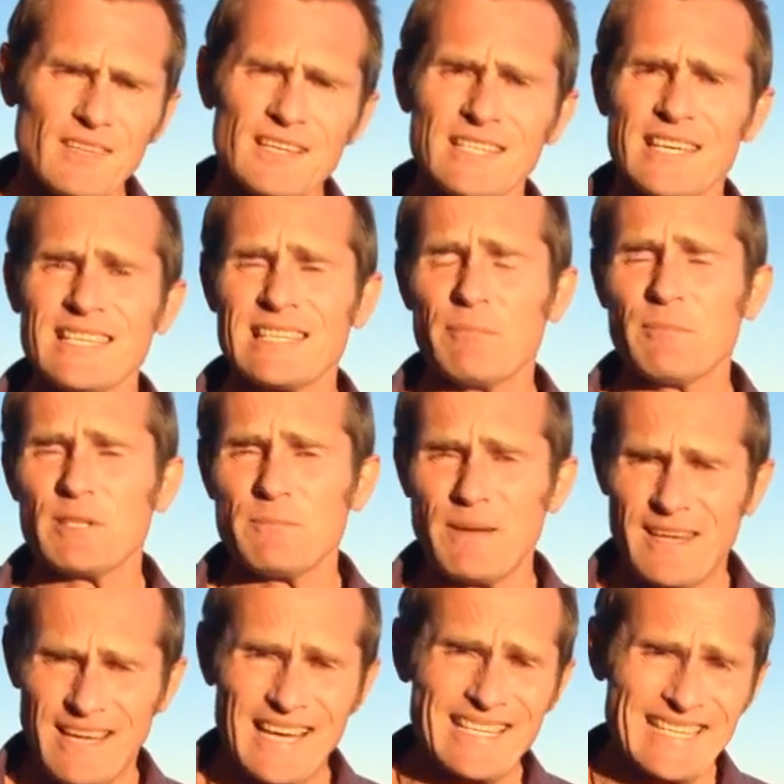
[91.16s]
say someone's
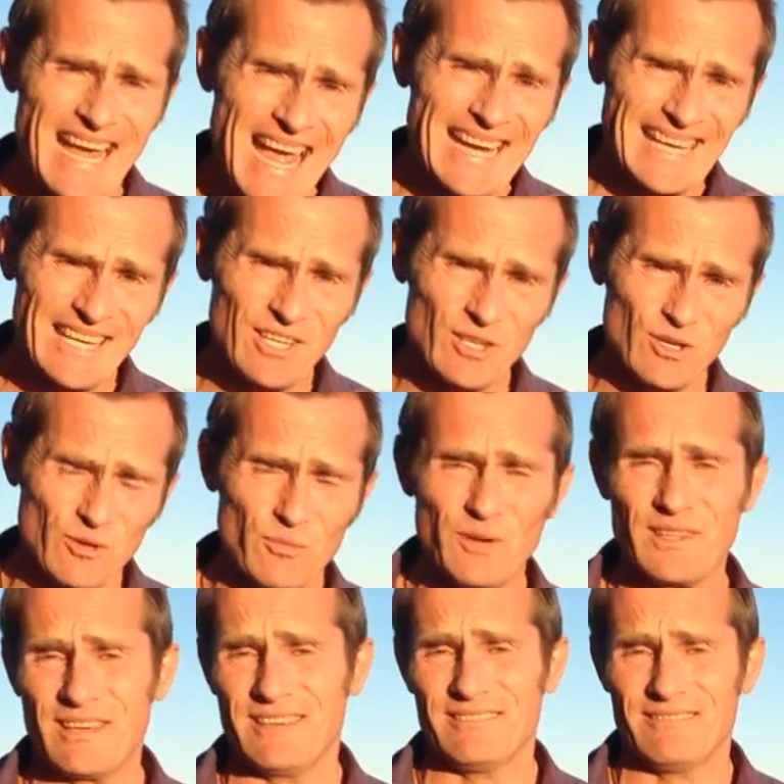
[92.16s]
being attacking you
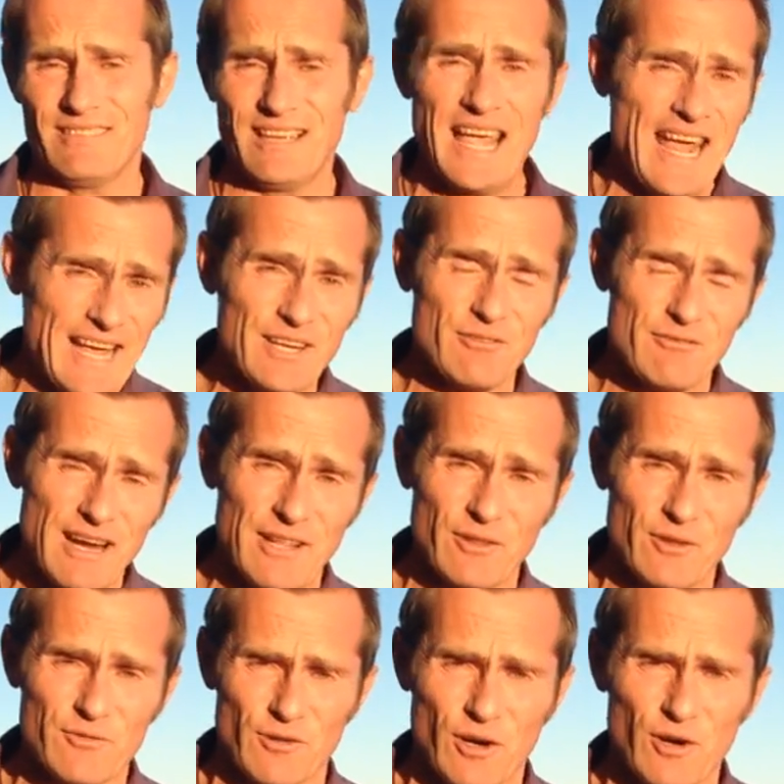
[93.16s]
with a hand
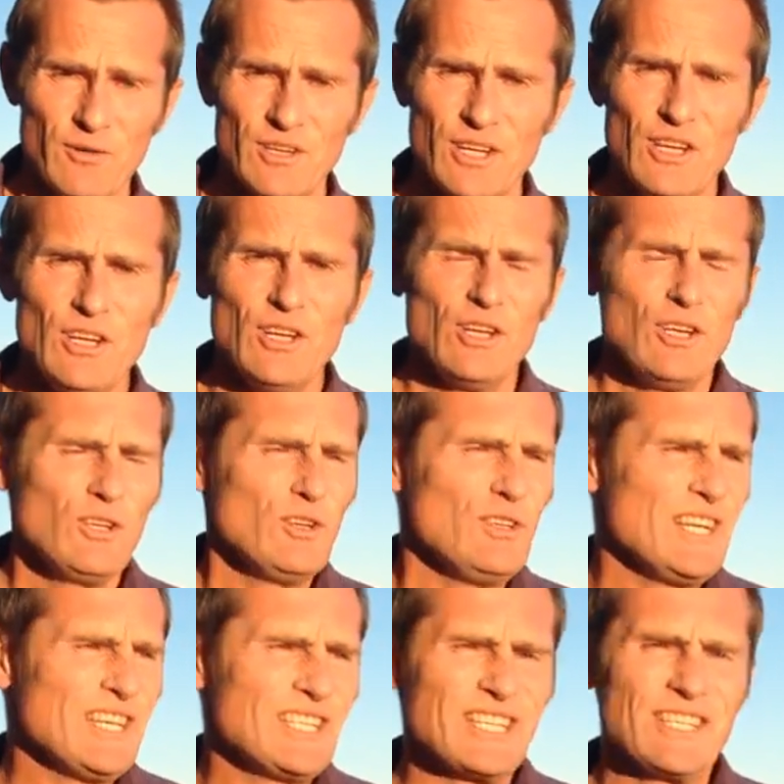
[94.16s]
around the throat, you
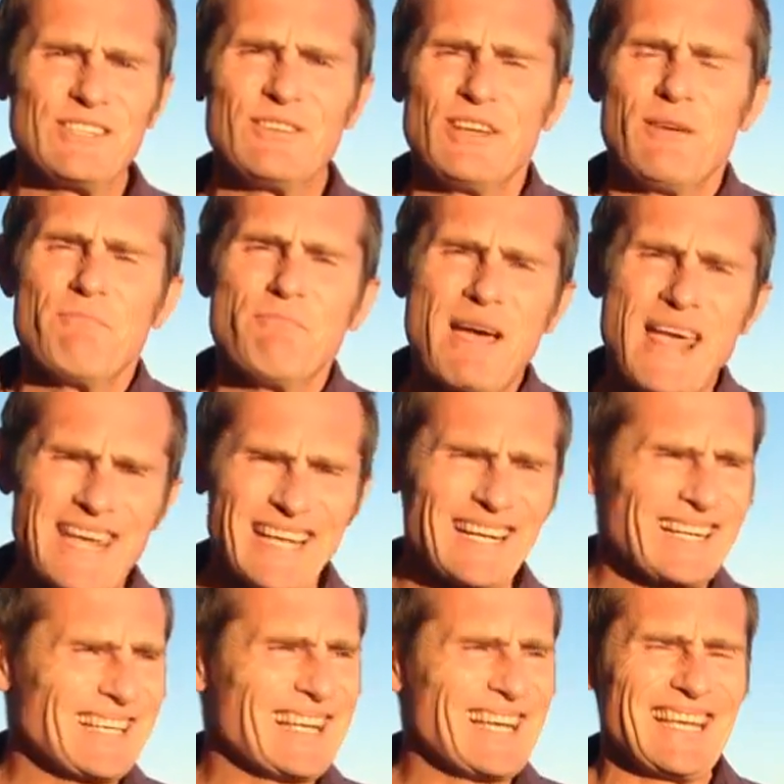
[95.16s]
need to make
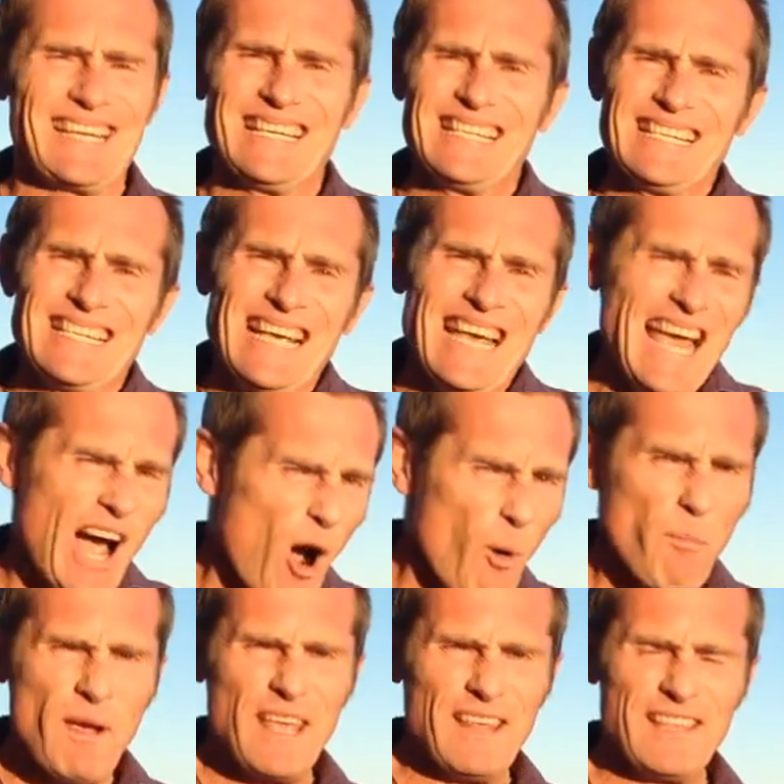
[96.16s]
it clear,
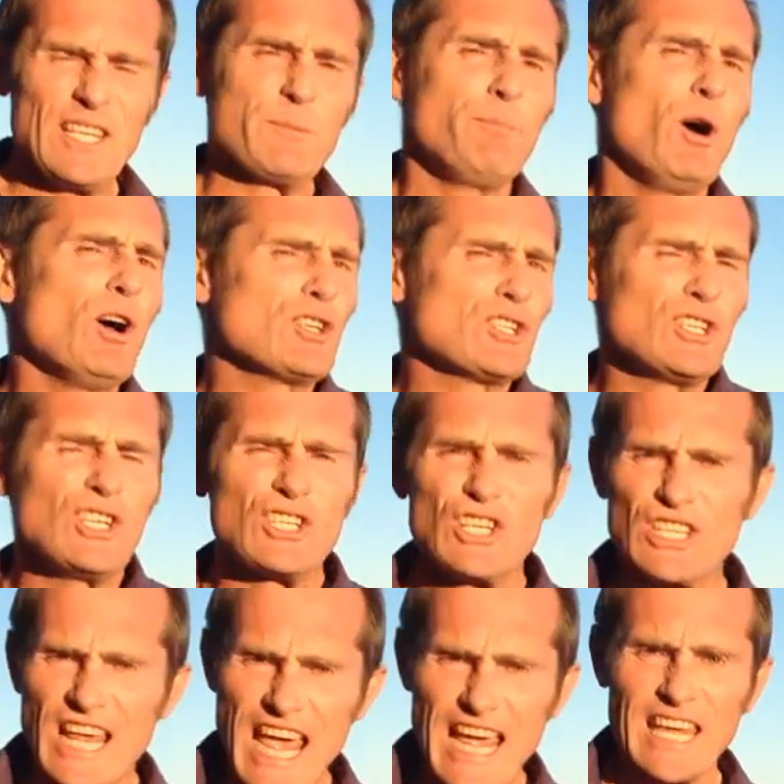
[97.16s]
"Help me, this person is
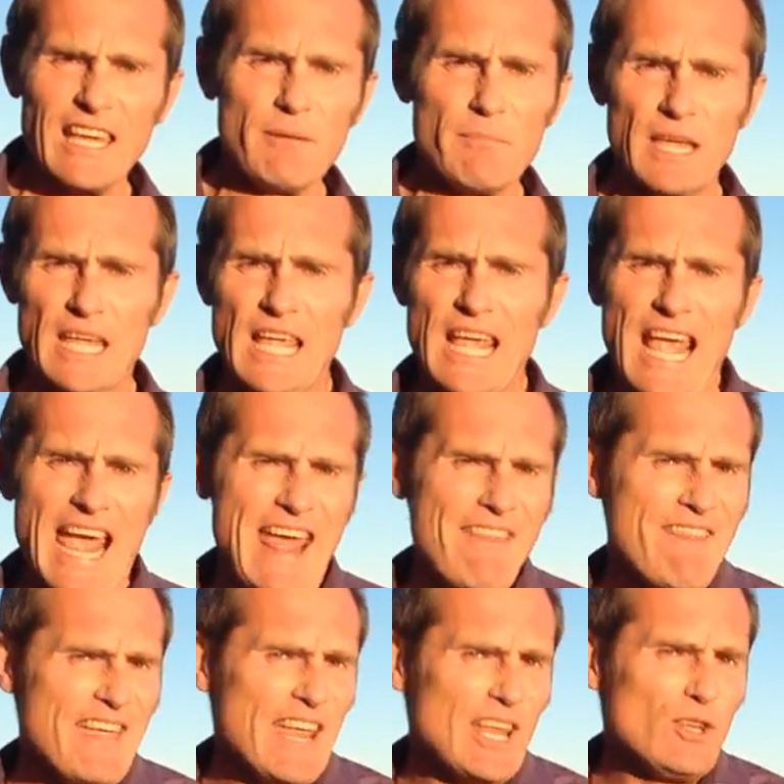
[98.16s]
attacking me."
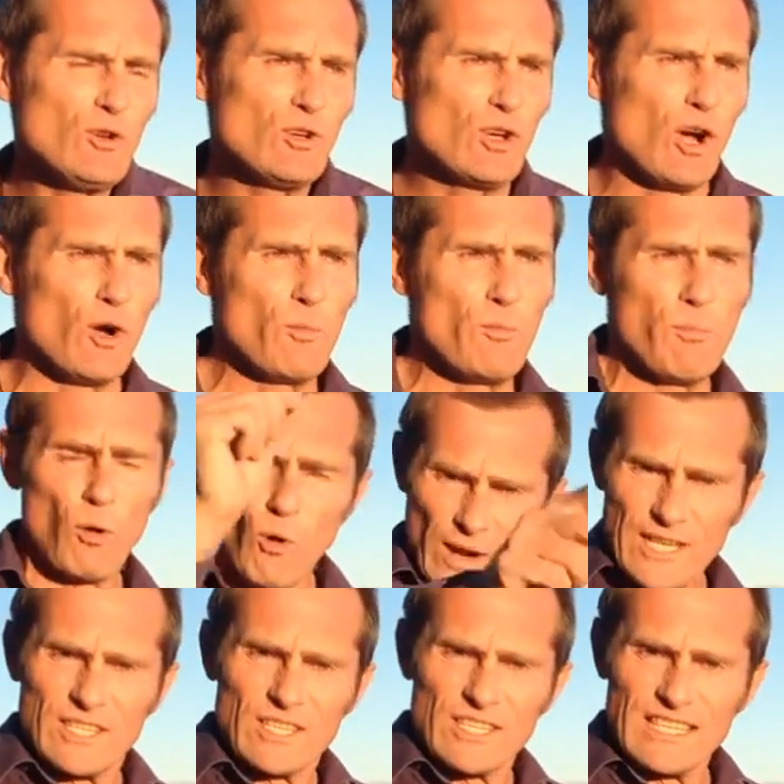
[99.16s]
And then you go
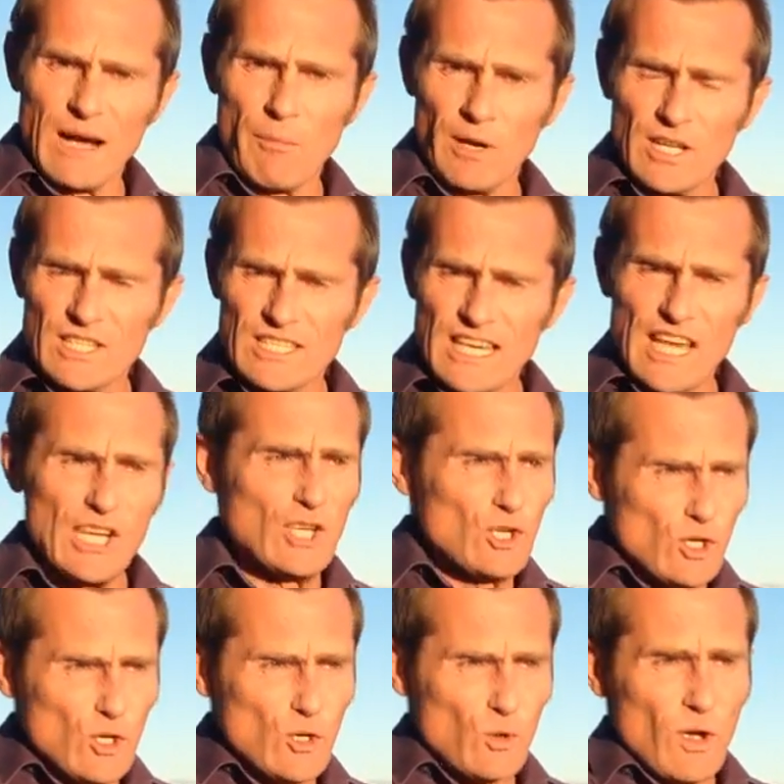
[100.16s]
point to someone and say,
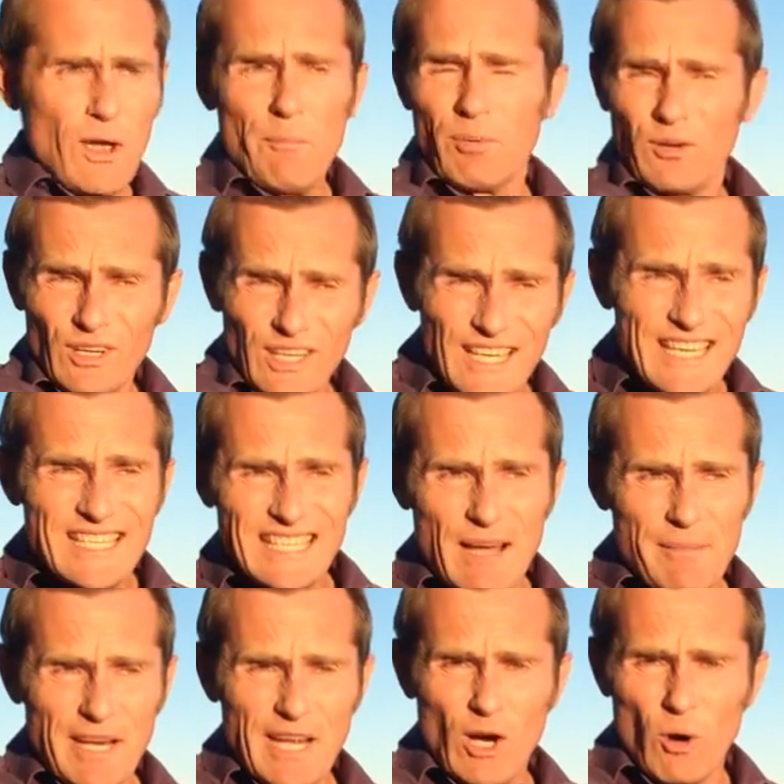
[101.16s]
"You, please
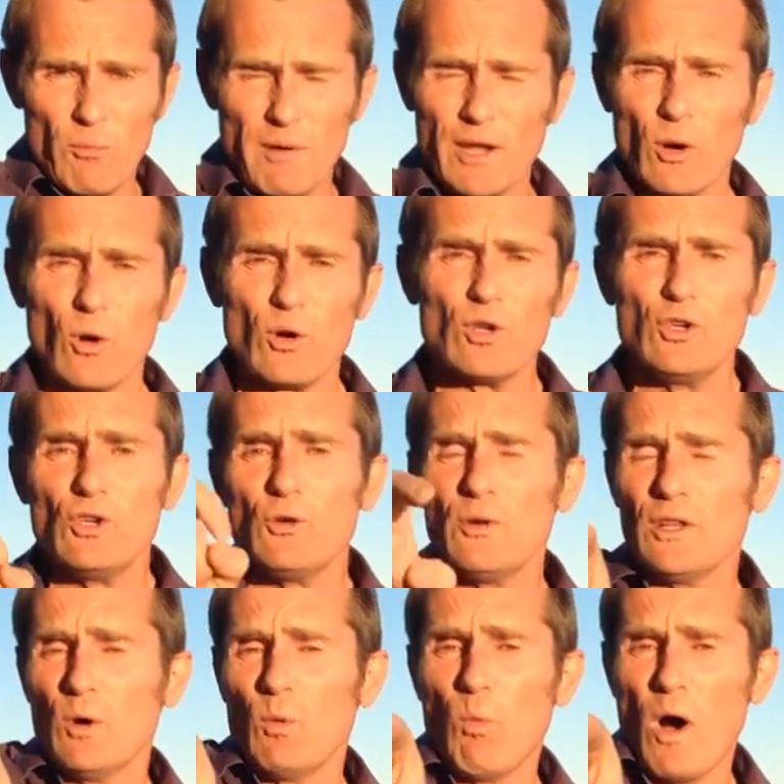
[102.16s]
come and help me," or
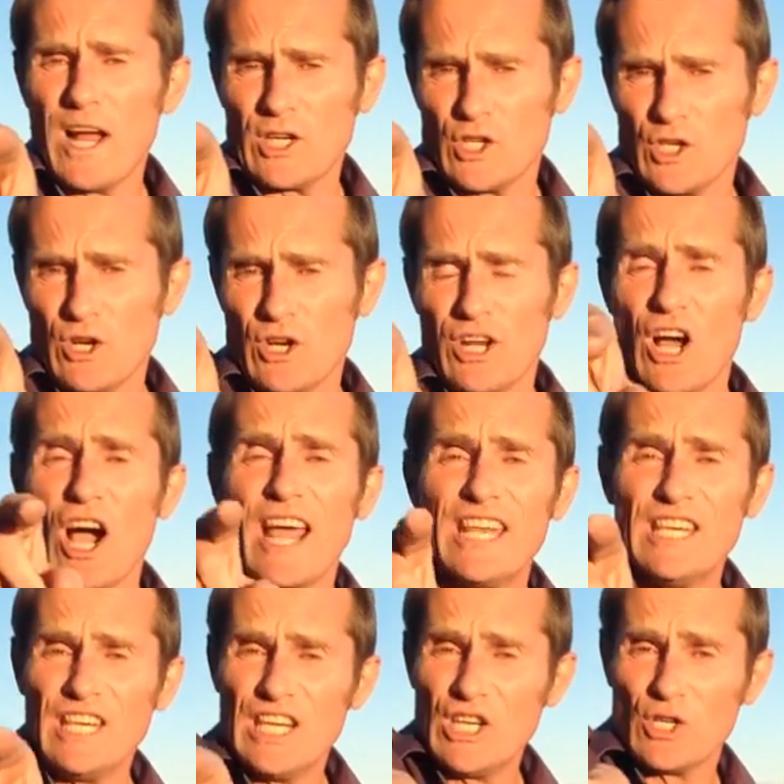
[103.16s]
"You in the white shirt, I
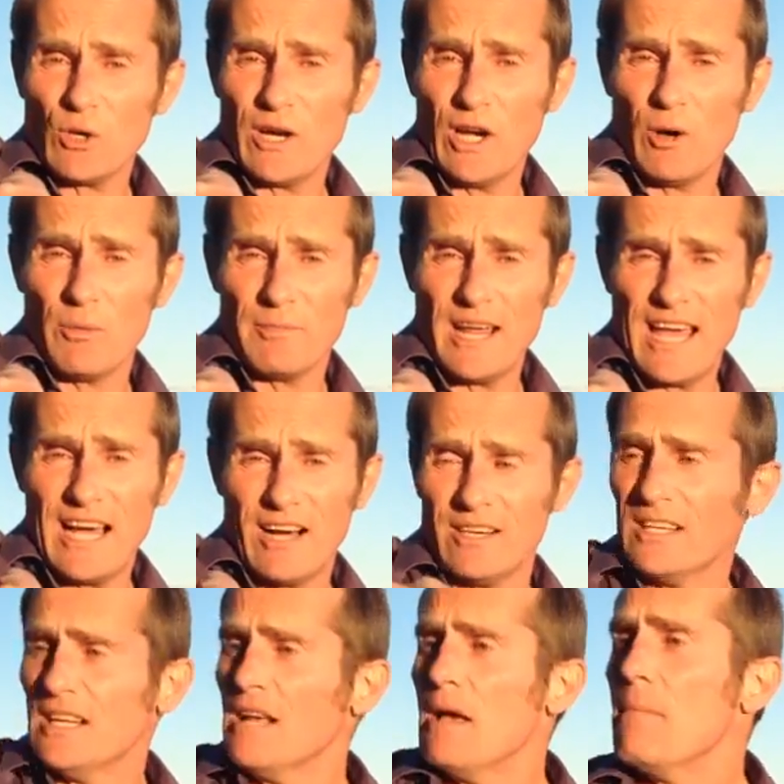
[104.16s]
need your help now.